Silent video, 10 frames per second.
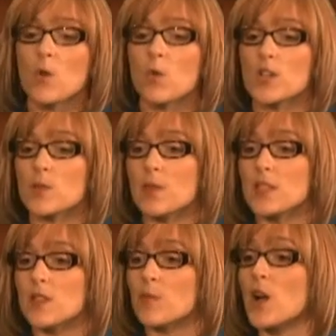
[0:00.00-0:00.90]
which
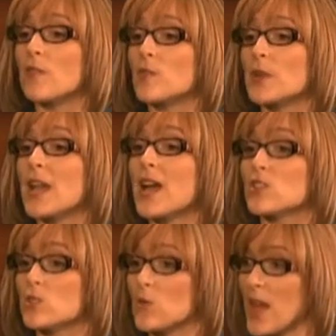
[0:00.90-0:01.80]
means the government
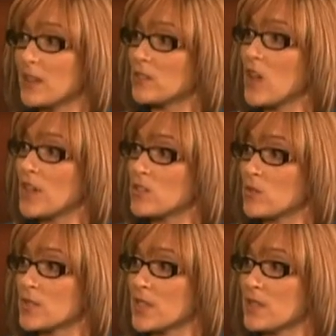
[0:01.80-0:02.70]
has to analyze
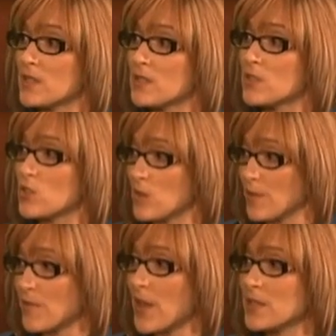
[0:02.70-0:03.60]
your sentence, your
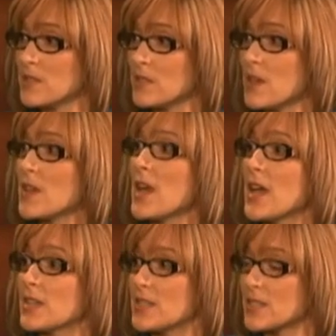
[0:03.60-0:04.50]
offense,
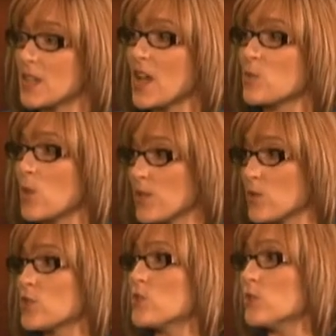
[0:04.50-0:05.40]
and decide
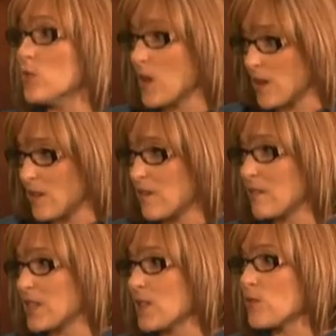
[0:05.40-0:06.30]
whether to
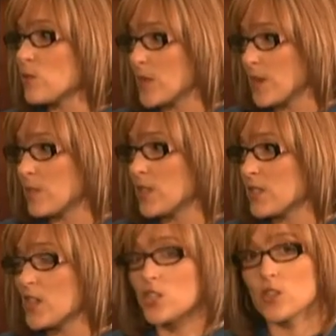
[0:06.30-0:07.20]
give you
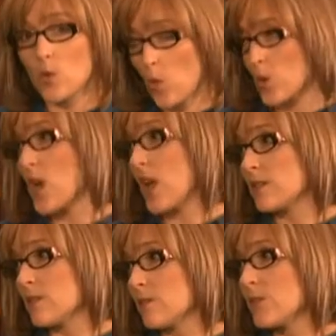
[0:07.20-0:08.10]
rehabilitation or
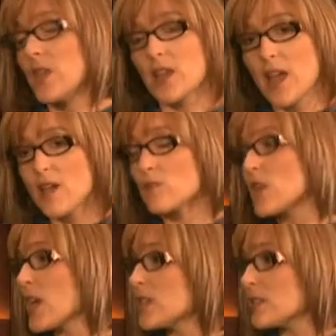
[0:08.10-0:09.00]
not.
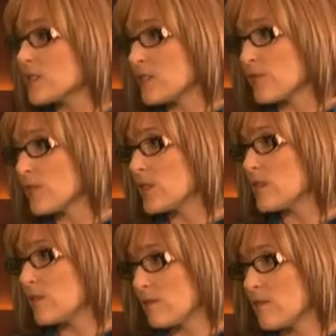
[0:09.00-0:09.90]
Every case is different
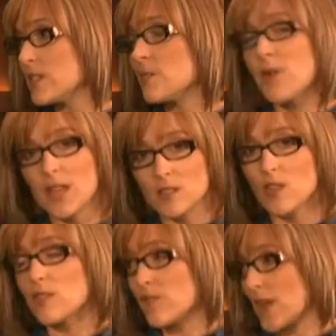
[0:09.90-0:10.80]
and depends
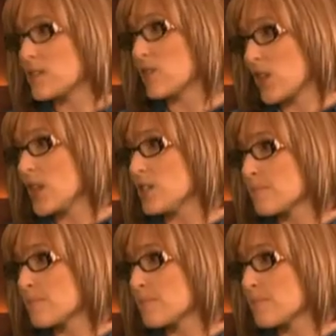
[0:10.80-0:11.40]
on the facts of the case.